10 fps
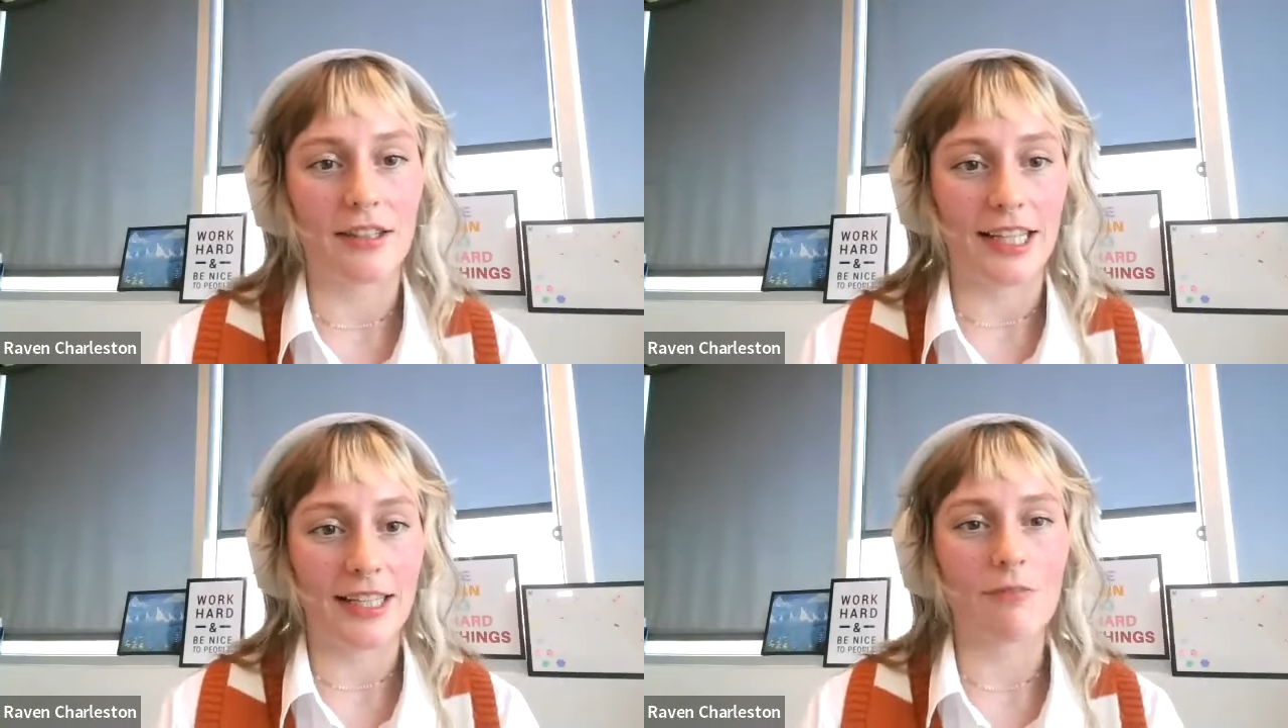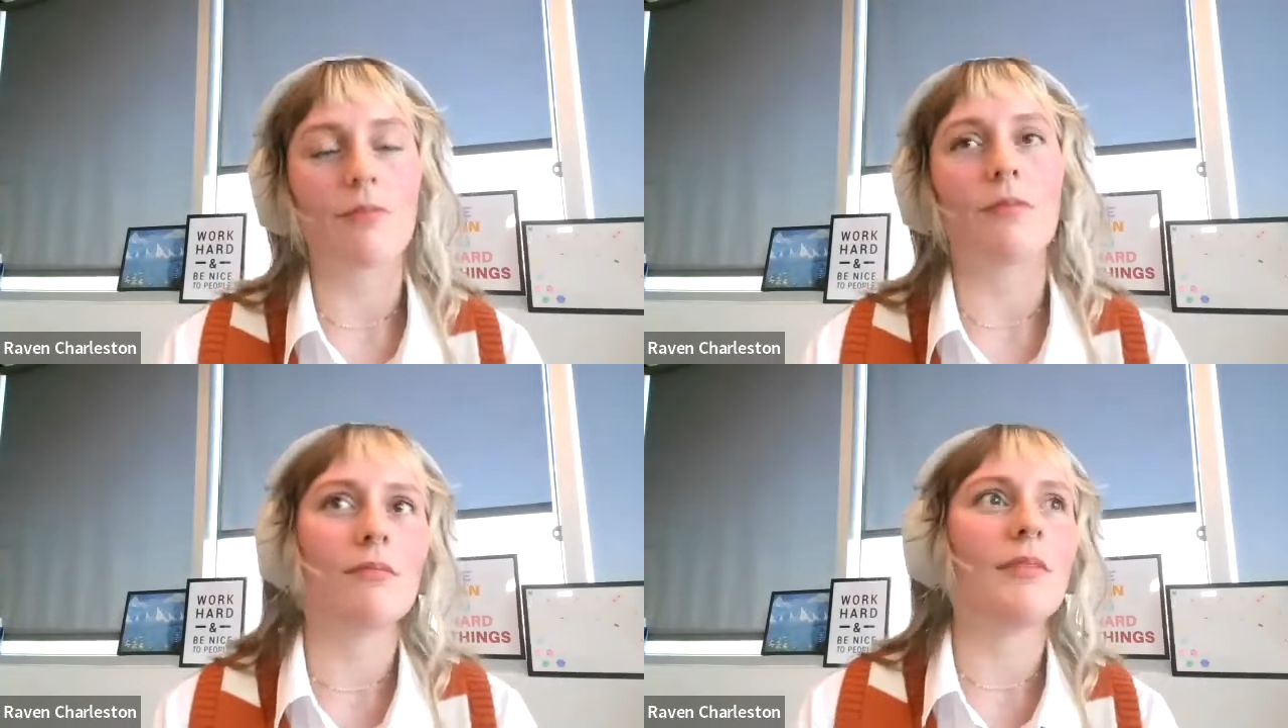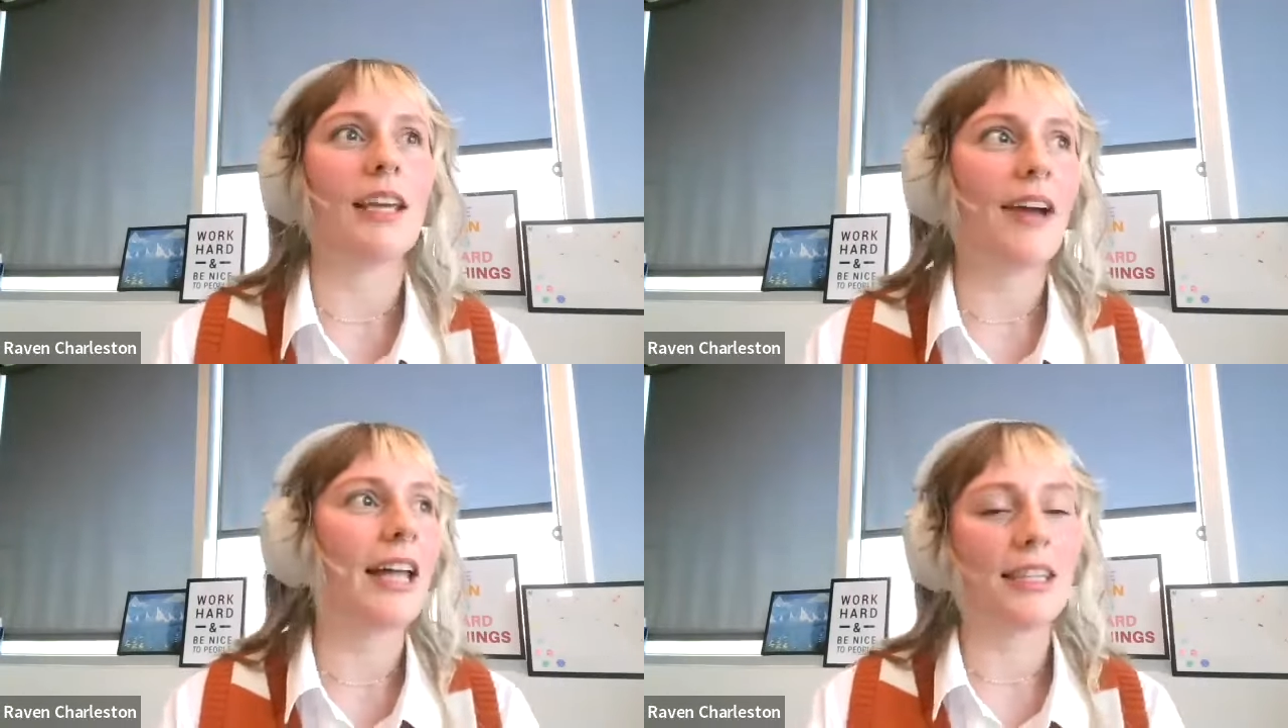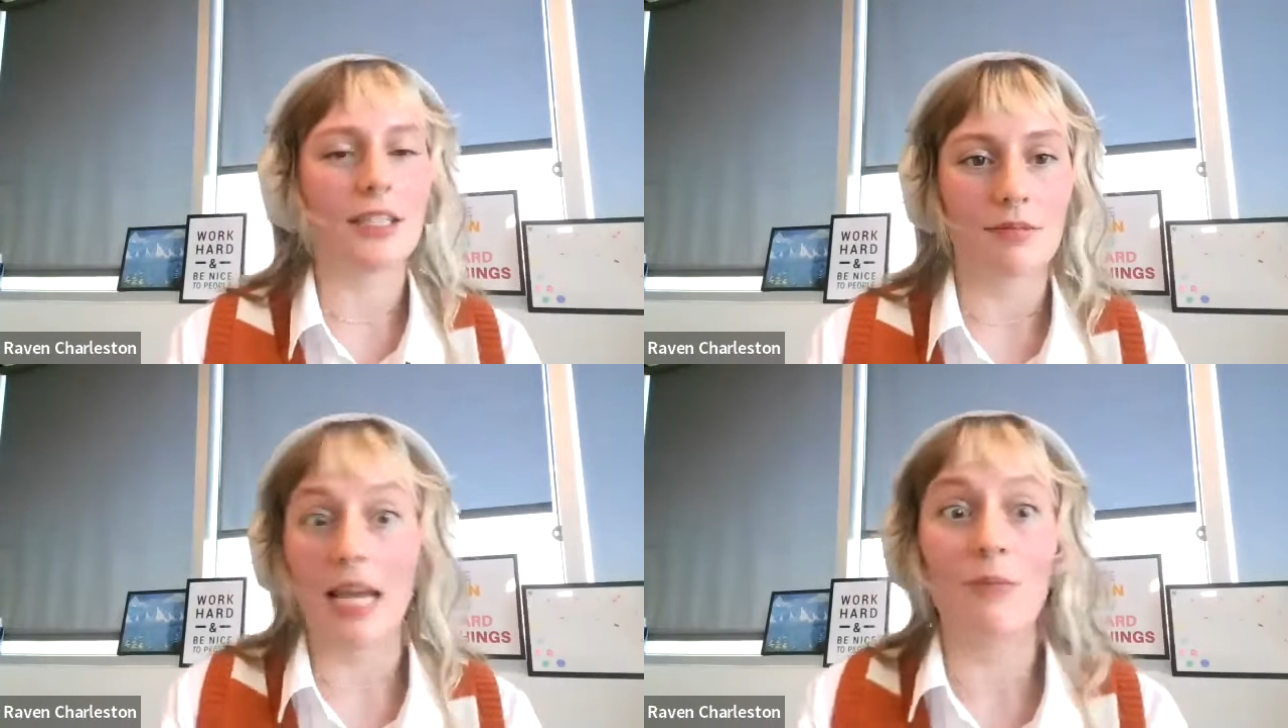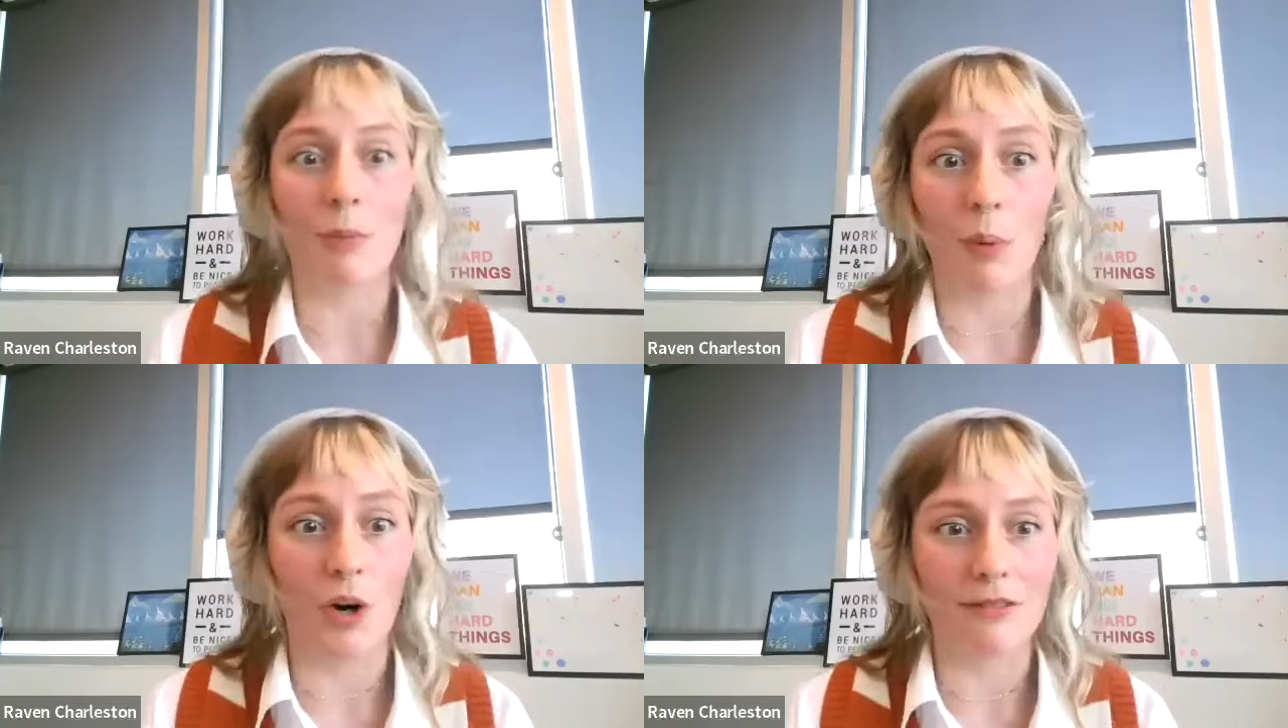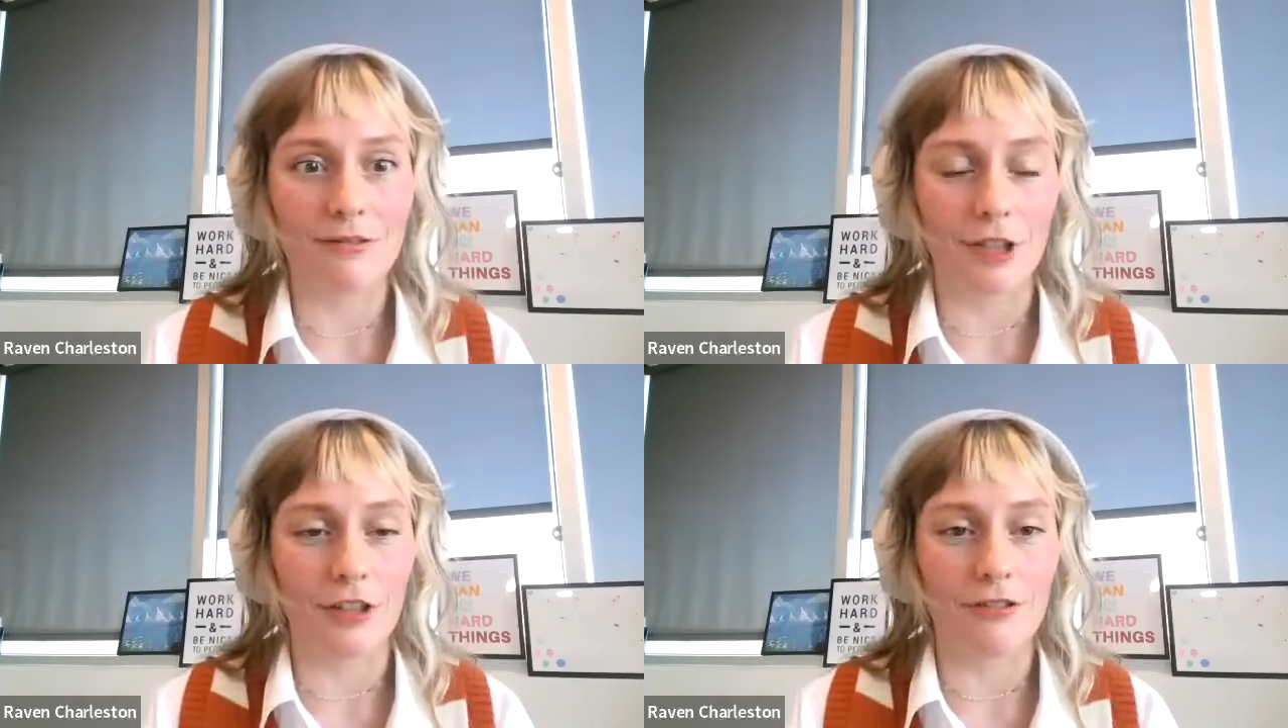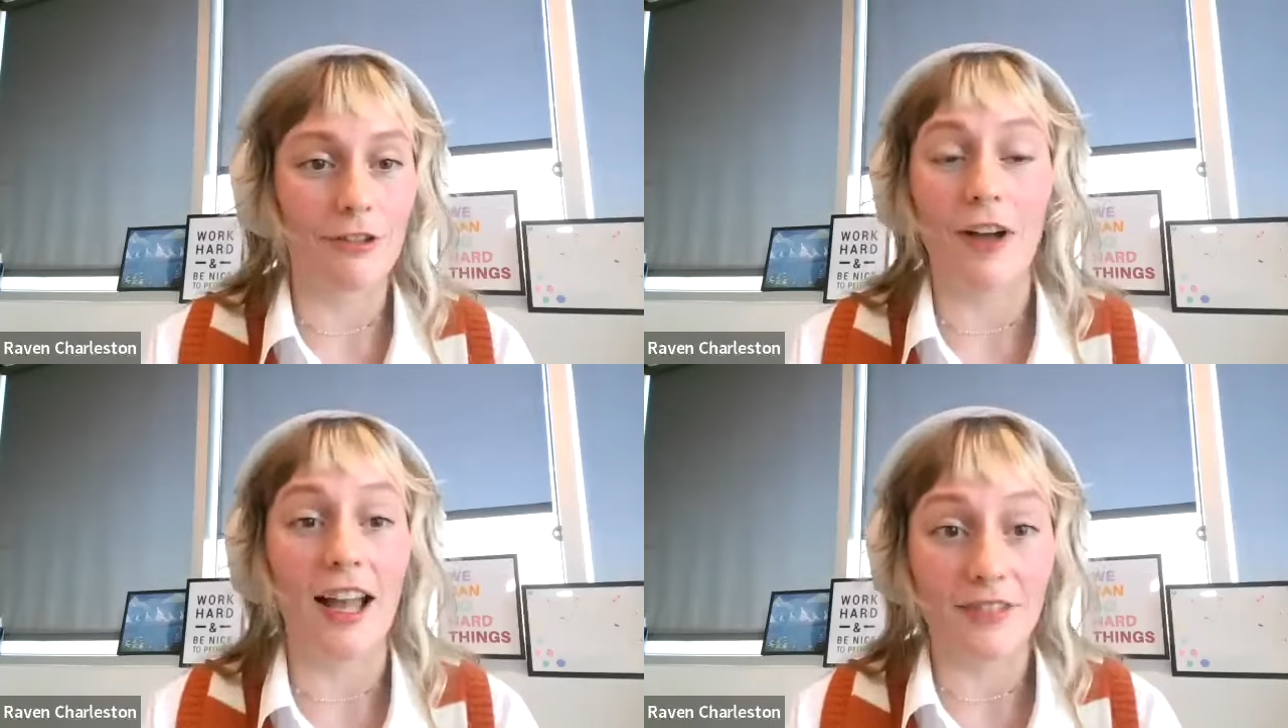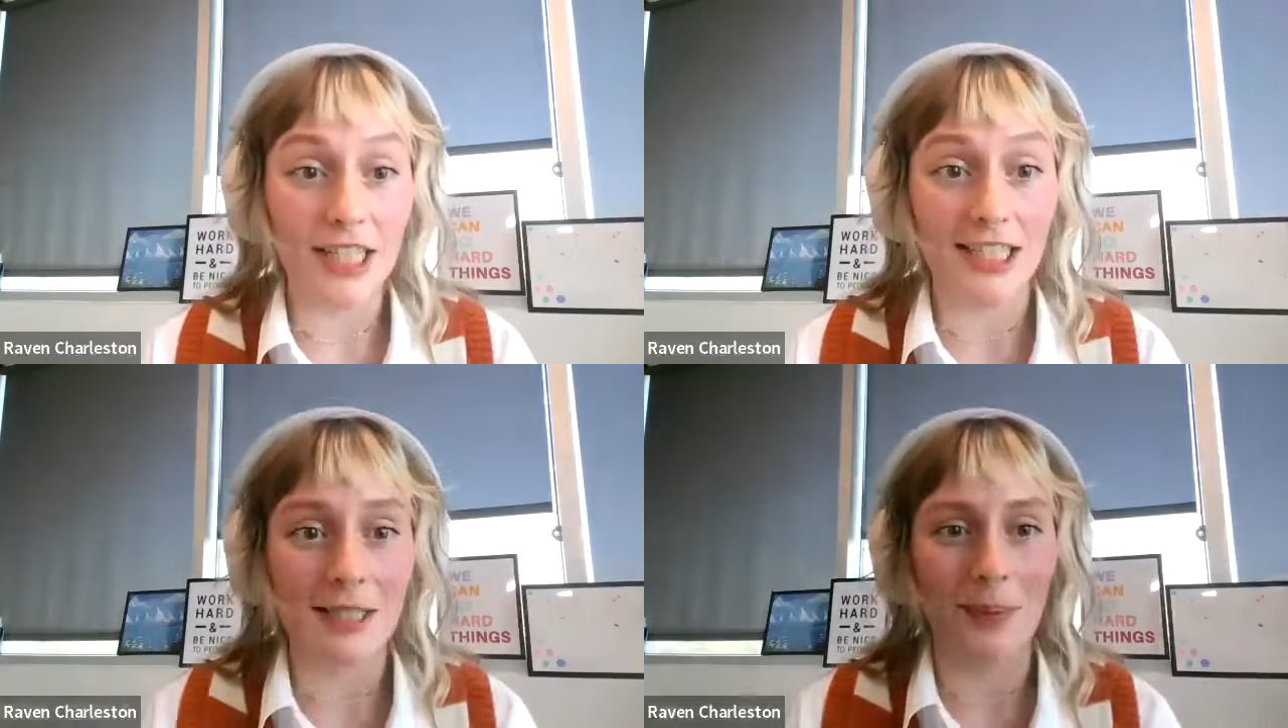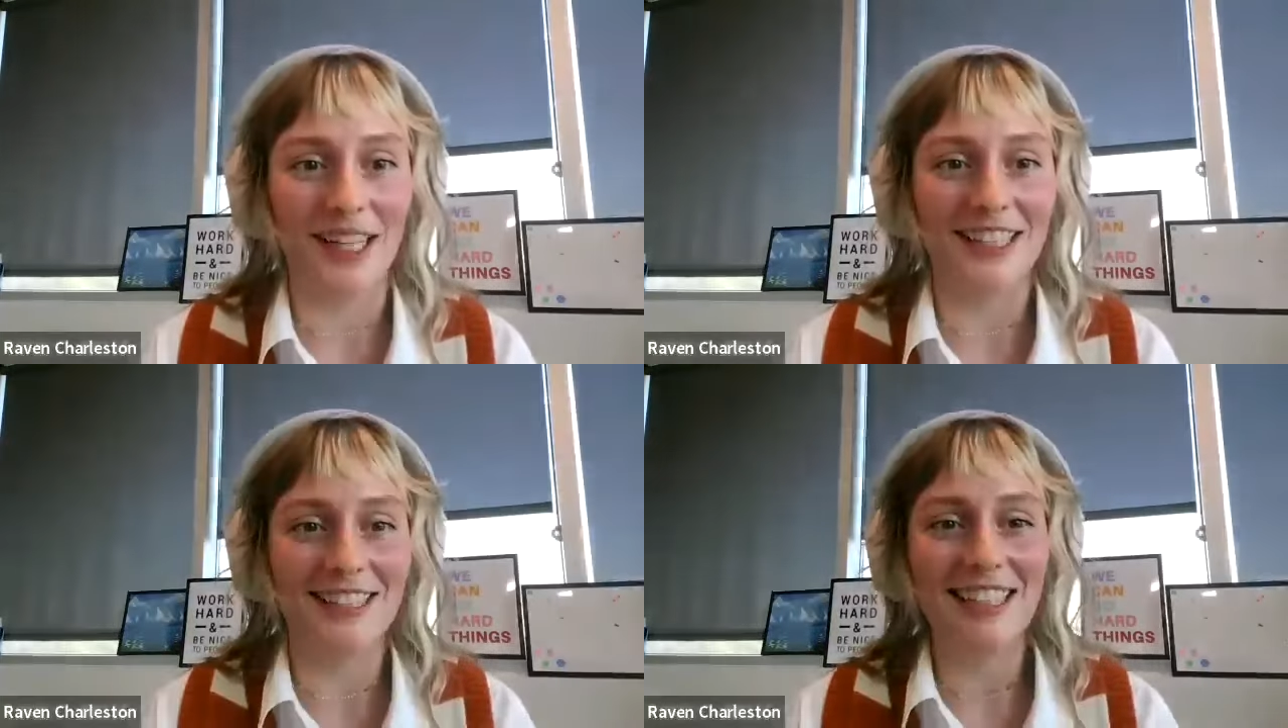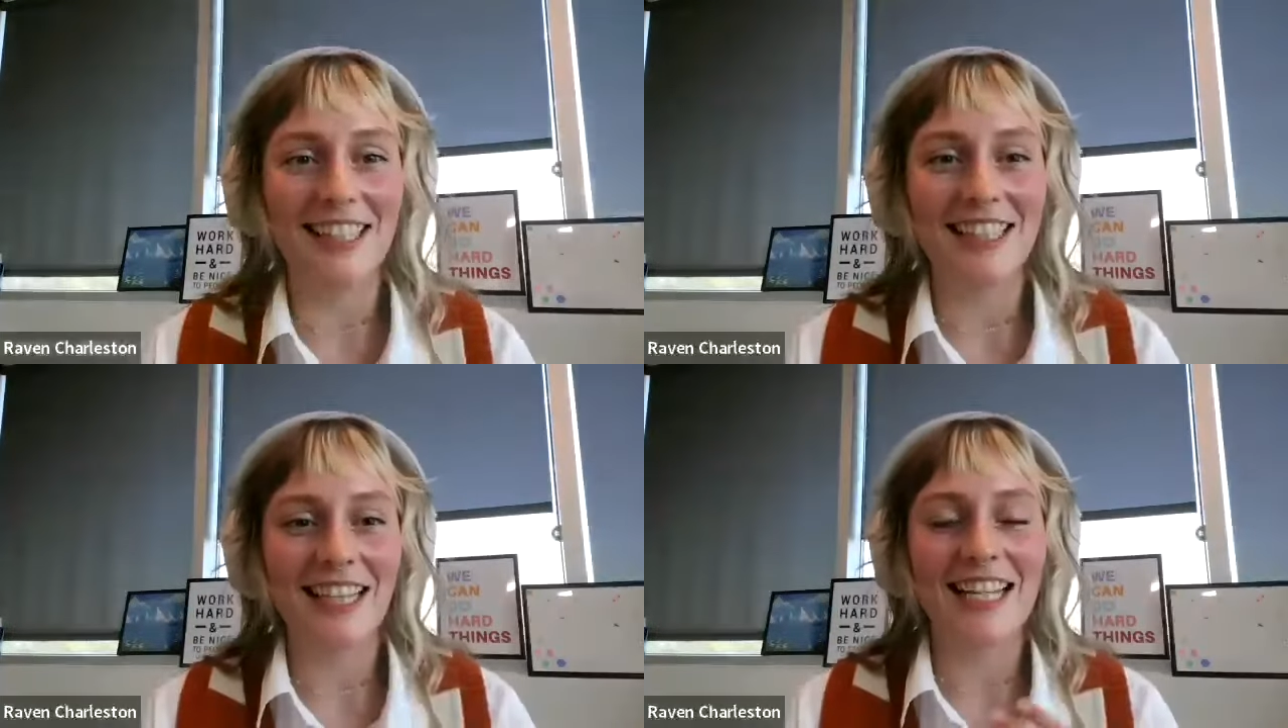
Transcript: they've had this same report for 5 years, but